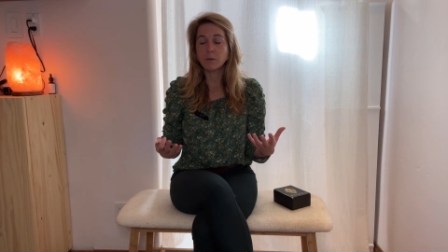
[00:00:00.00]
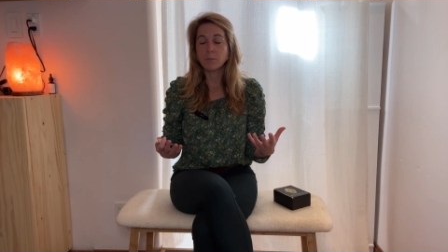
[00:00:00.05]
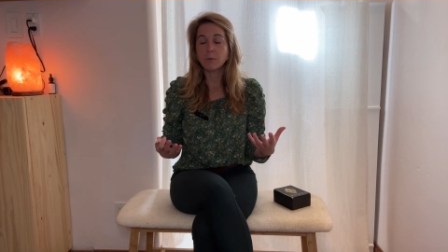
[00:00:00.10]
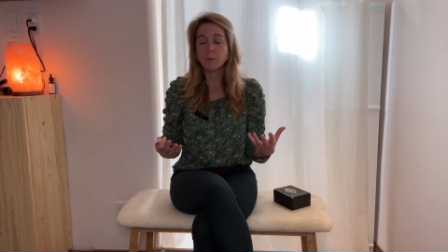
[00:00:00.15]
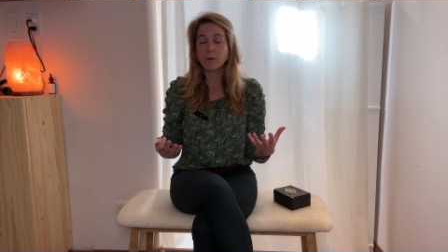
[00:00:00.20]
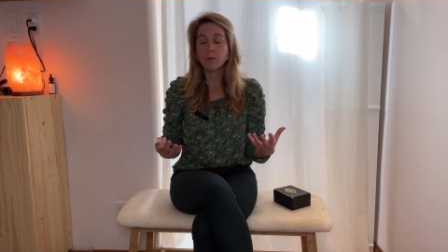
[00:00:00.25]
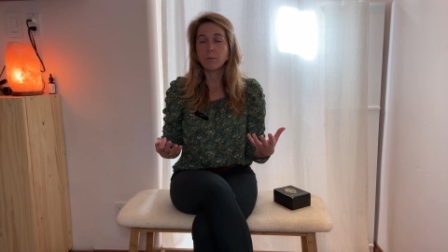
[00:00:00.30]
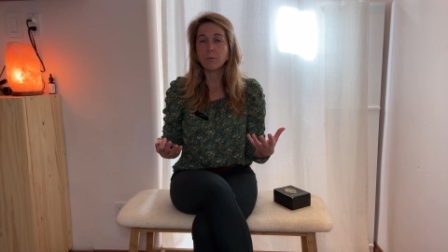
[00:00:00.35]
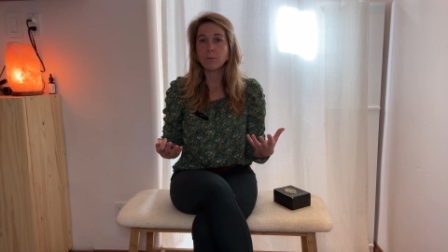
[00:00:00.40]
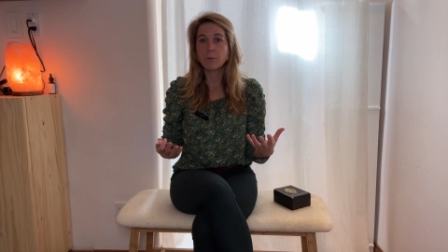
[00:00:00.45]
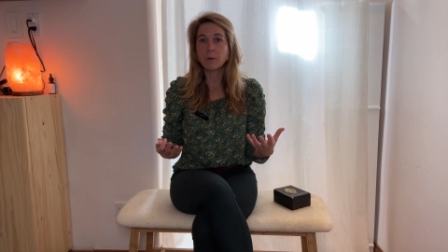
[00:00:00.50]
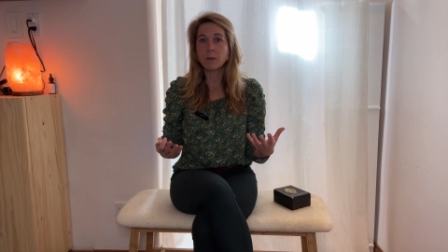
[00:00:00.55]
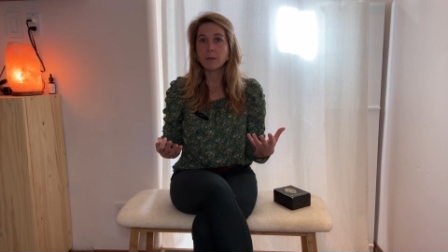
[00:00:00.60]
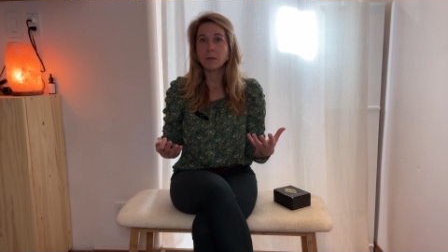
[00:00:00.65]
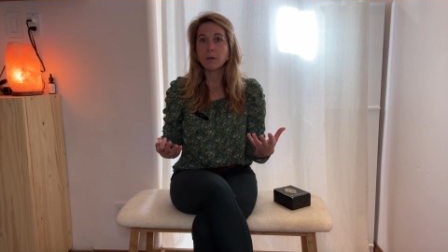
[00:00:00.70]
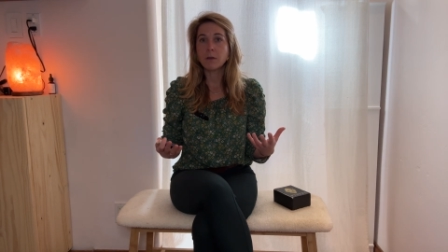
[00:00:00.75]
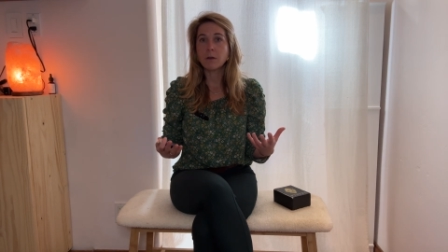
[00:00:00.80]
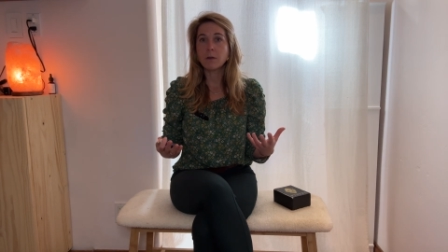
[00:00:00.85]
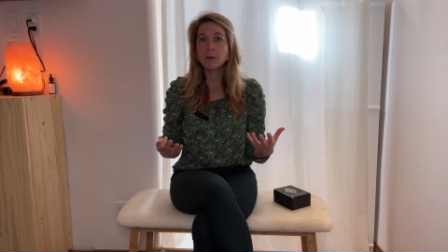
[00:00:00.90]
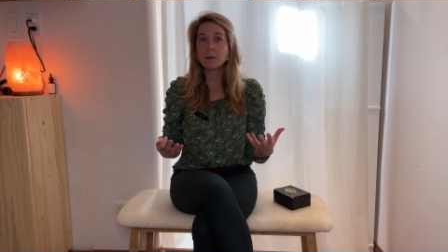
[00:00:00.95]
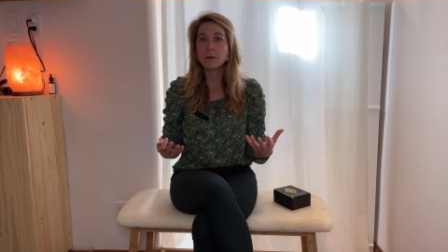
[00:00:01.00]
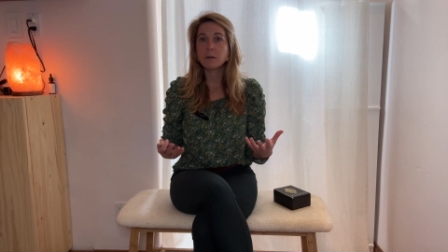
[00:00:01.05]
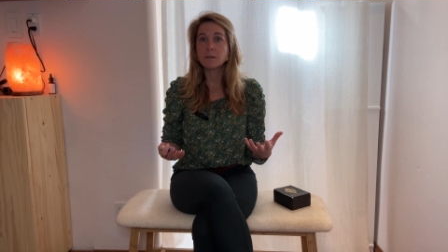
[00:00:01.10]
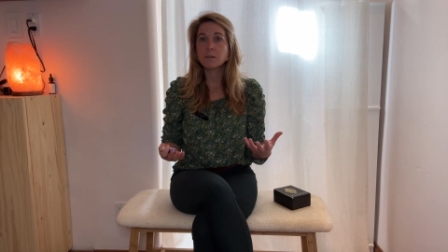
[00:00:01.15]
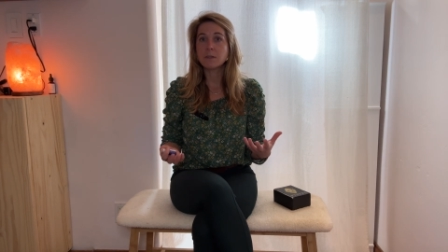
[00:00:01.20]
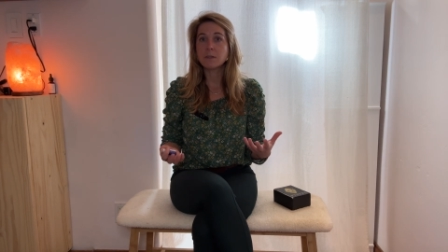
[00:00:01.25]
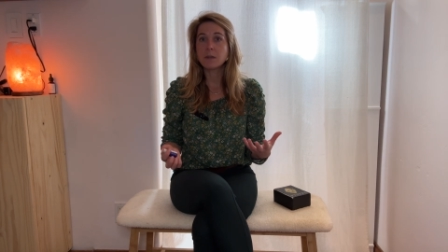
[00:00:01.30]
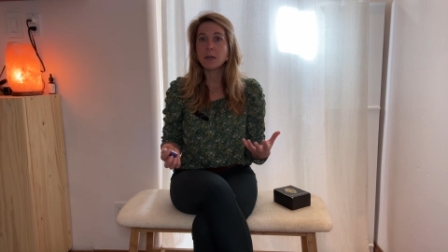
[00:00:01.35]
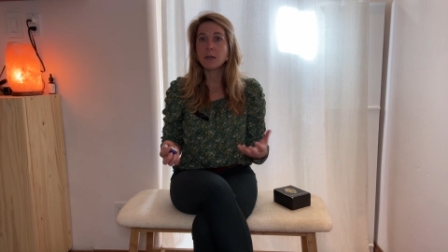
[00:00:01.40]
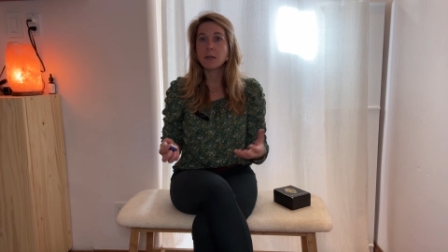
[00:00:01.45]
but we are going
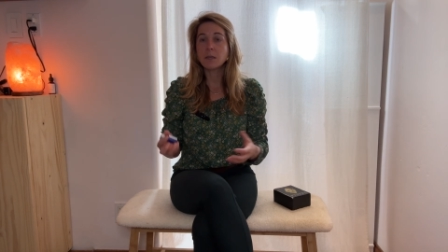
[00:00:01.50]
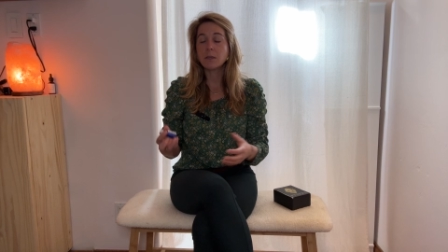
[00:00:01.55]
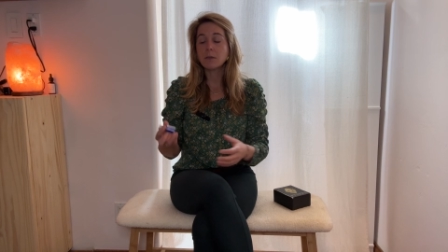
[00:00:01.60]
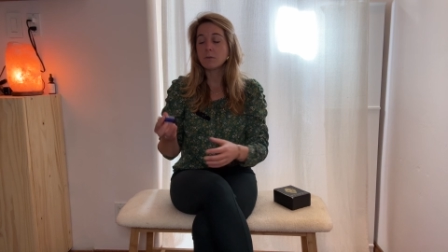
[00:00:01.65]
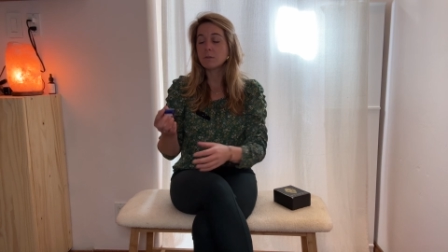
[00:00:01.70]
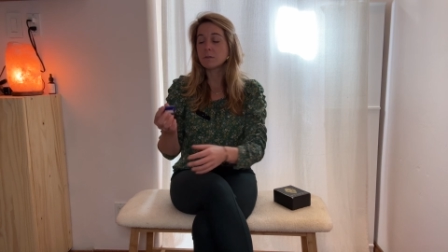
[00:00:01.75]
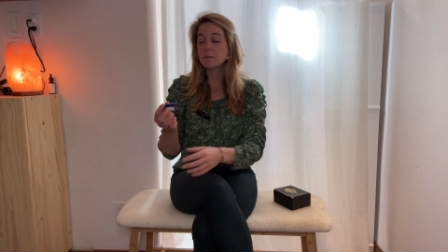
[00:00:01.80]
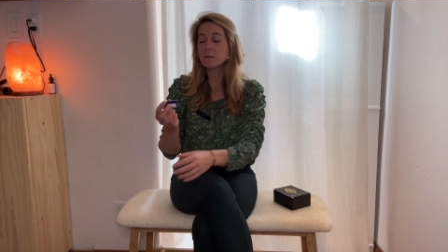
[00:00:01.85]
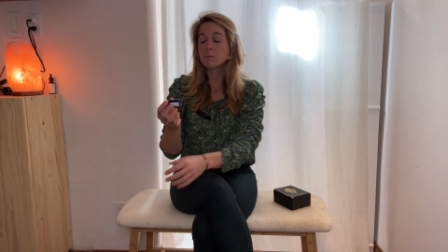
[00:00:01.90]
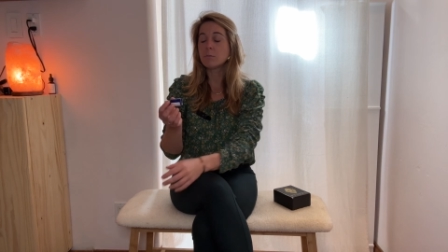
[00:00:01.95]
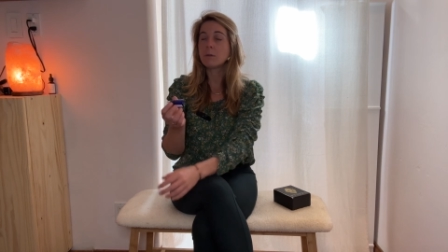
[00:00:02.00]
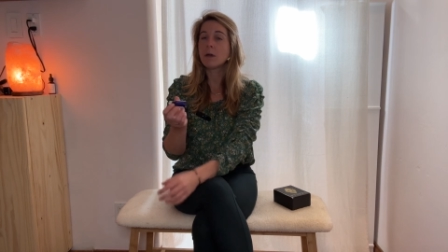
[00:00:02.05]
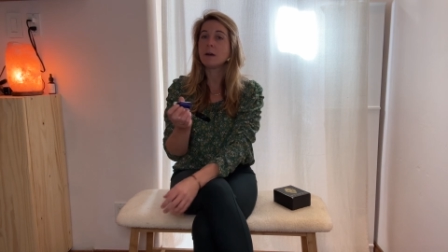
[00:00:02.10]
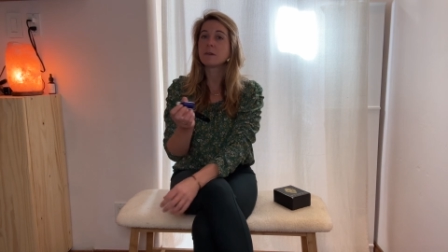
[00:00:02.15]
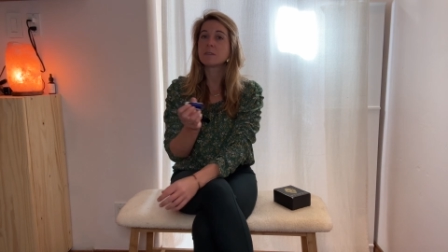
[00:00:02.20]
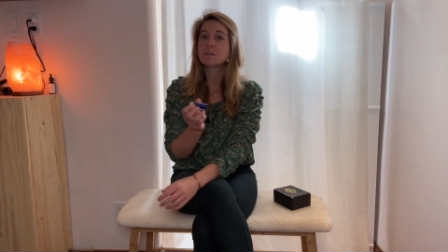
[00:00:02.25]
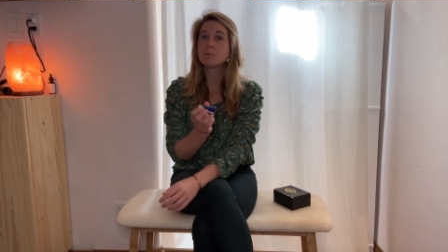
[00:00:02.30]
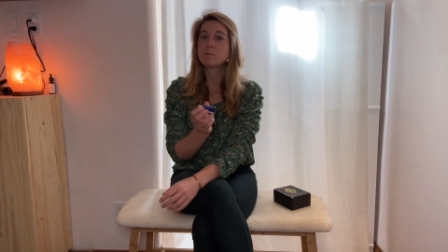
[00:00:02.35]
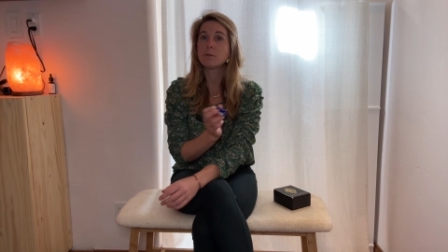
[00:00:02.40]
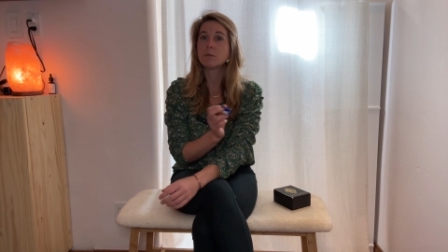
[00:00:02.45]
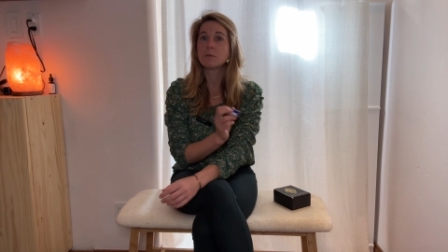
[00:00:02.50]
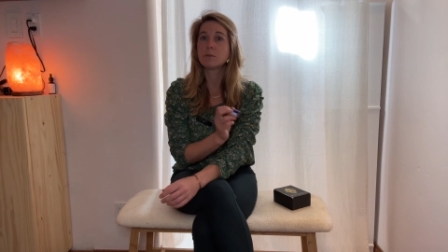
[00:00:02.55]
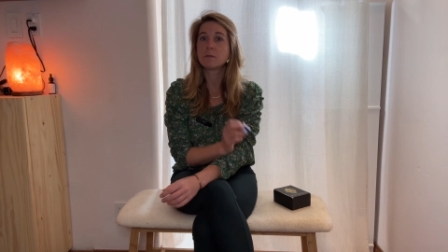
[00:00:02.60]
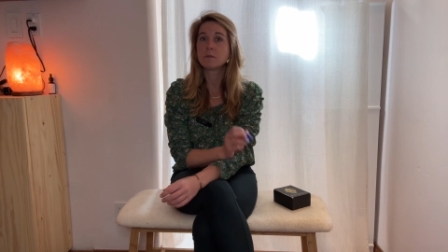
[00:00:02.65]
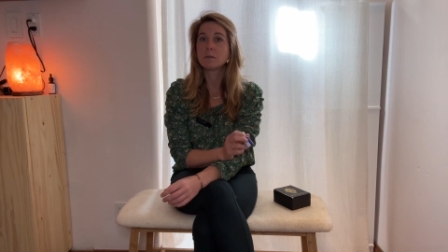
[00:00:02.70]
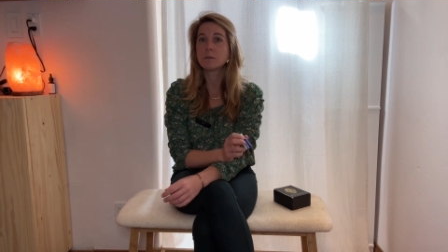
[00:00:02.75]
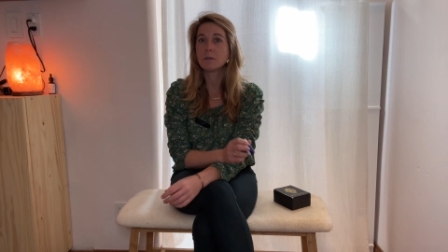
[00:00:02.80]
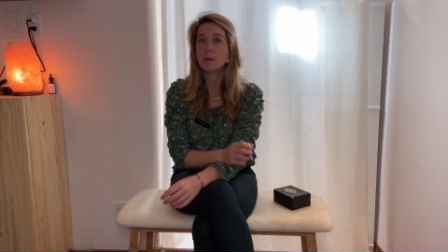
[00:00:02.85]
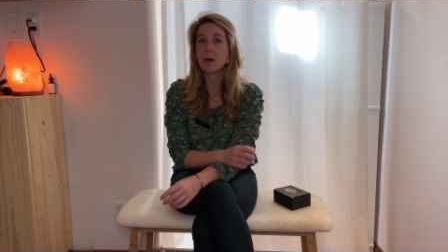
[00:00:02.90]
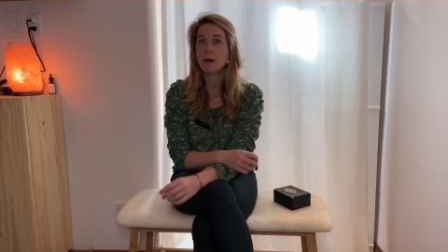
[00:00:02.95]
to today use some black spruce
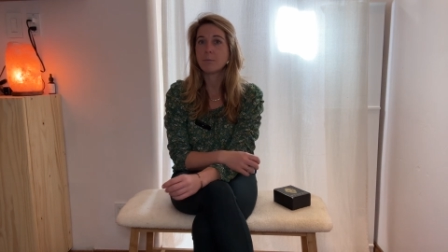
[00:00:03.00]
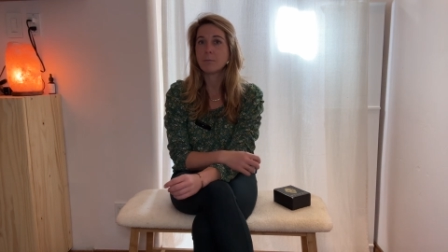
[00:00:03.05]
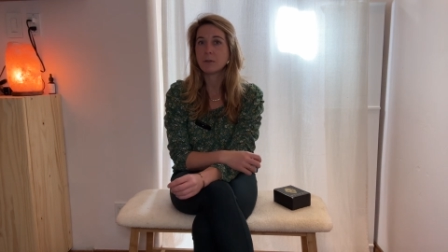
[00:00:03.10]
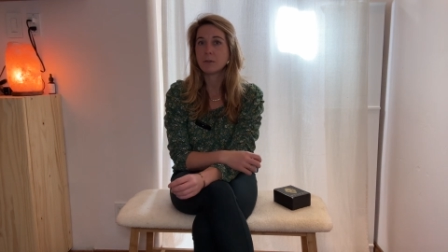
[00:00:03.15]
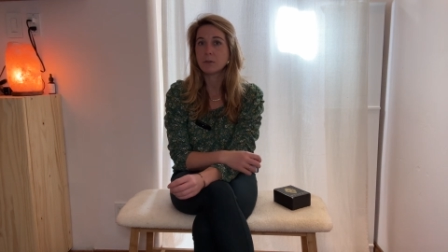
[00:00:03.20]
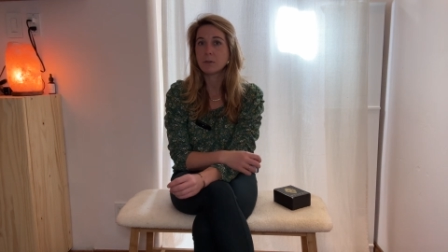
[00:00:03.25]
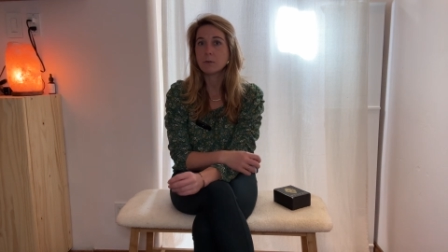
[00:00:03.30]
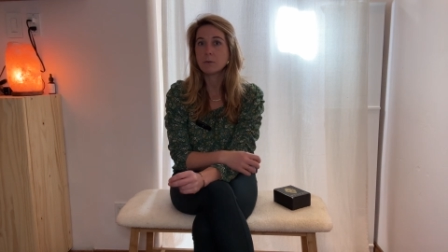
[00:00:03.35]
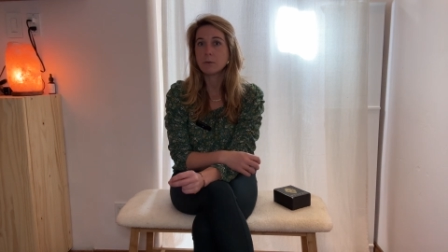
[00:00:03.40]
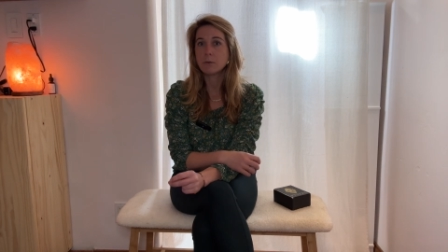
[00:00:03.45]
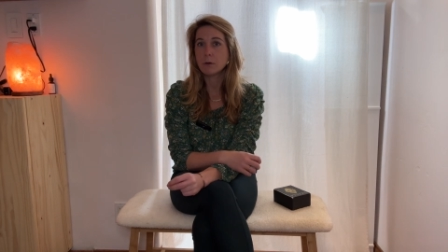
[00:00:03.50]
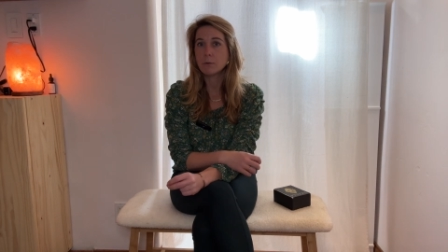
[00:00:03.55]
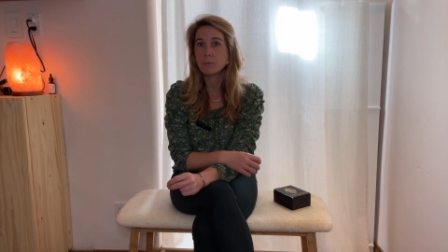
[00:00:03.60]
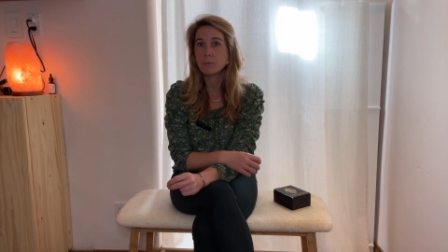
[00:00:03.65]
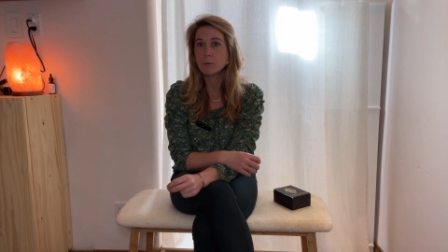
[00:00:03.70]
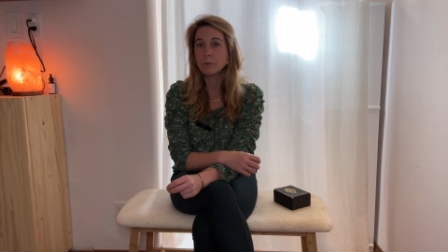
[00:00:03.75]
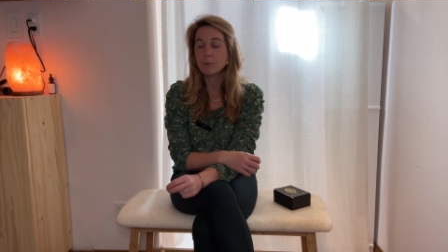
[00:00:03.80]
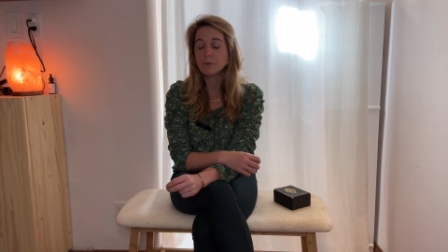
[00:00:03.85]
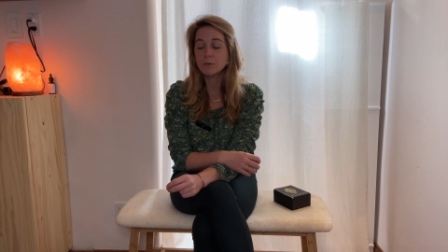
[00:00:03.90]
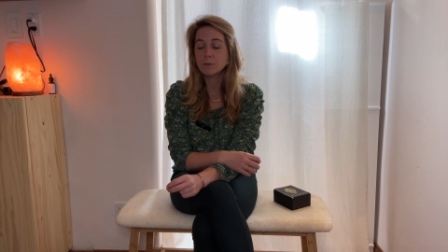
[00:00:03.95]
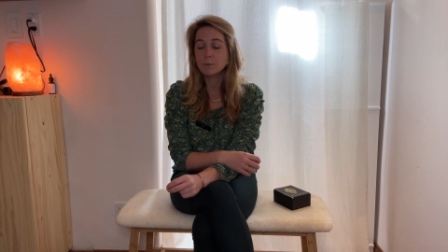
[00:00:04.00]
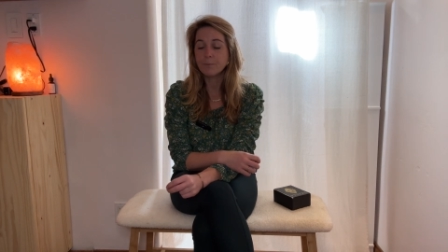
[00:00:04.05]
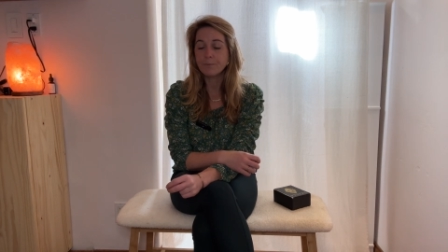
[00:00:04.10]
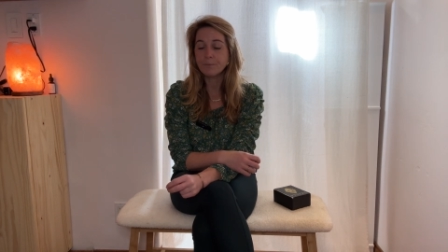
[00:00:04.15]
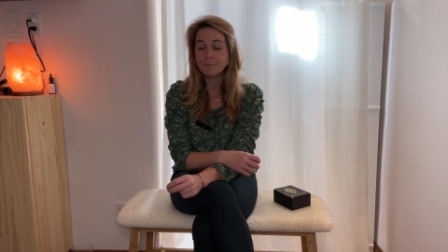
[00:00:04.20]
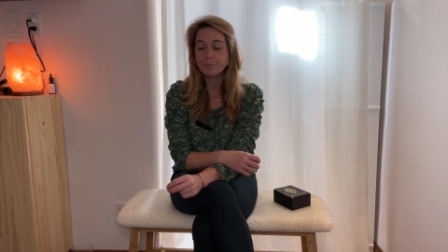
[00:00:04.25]
to tap into our roots.